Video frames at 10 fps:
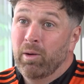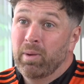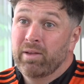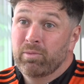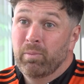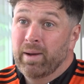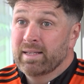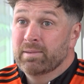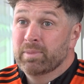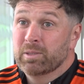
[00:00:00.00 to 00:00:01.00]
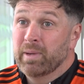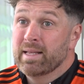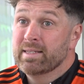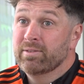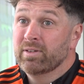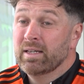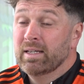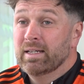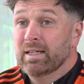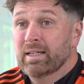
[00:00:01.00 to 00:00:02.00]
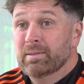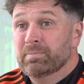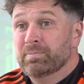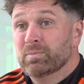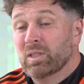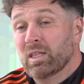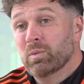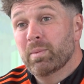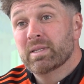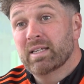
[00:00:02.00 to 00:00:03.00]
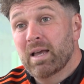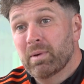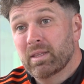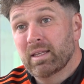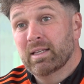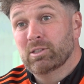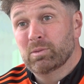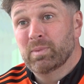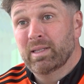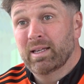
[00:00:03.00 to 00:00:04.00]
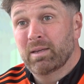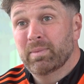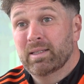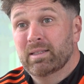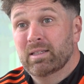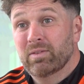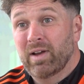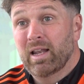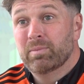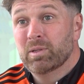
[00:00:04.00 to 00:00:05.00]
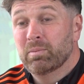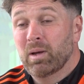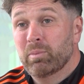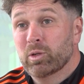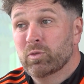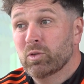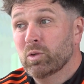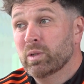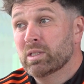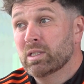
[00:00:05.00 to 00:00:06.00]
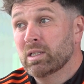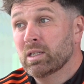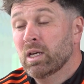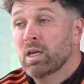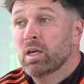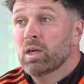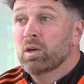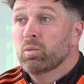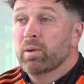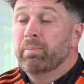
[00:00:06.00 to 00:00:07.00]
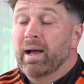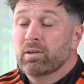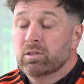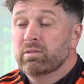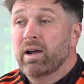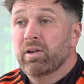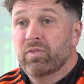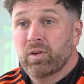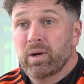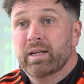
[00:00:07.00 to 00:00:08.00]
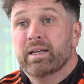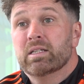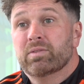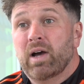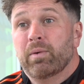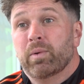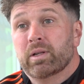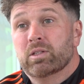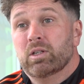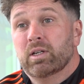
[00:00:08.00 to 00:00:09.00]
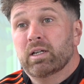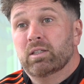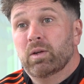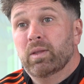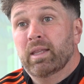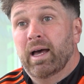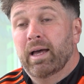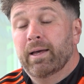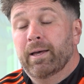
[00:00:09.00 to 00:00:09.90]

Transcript: play from a batting perspective. Within the women's game, I think it's somewhere that can be developed and pushed forwards. And we bounced around a few ideas of how we wanted to look at doing that